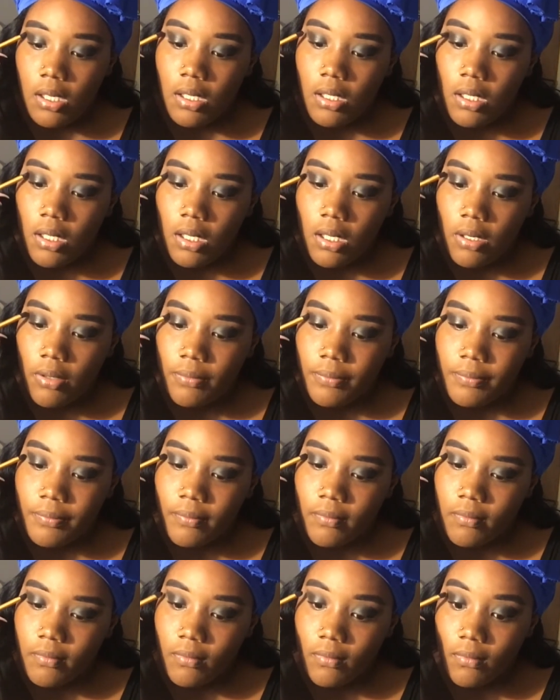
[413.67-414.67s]

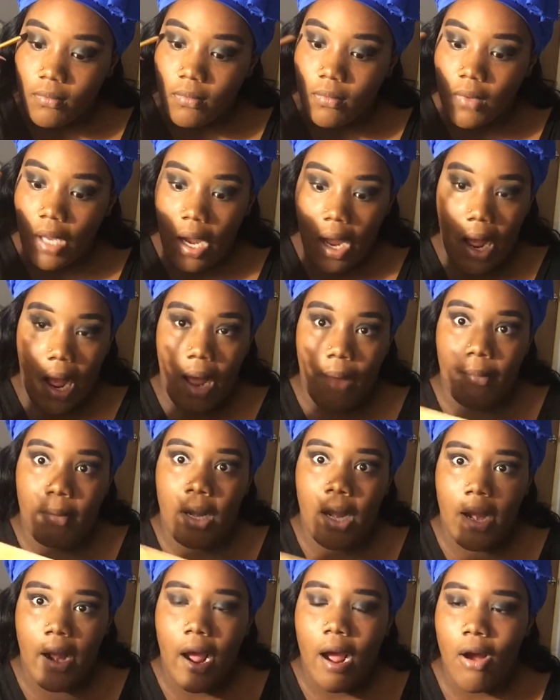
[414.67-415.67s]
I'm
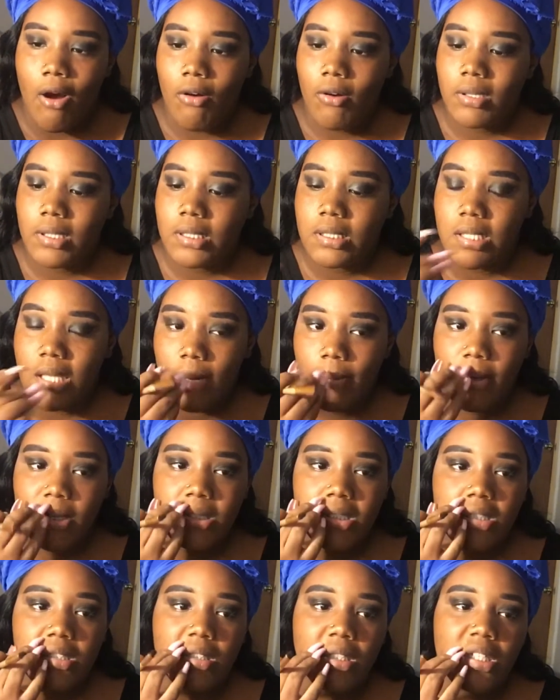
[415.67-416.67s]
not always that
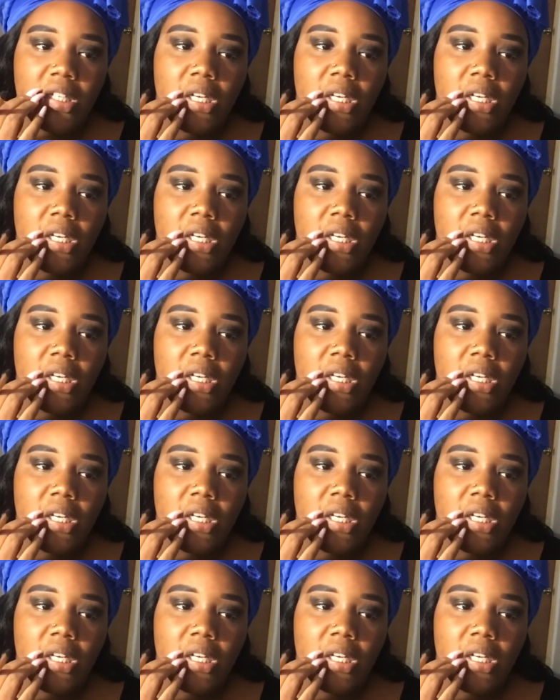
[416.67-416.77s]
person.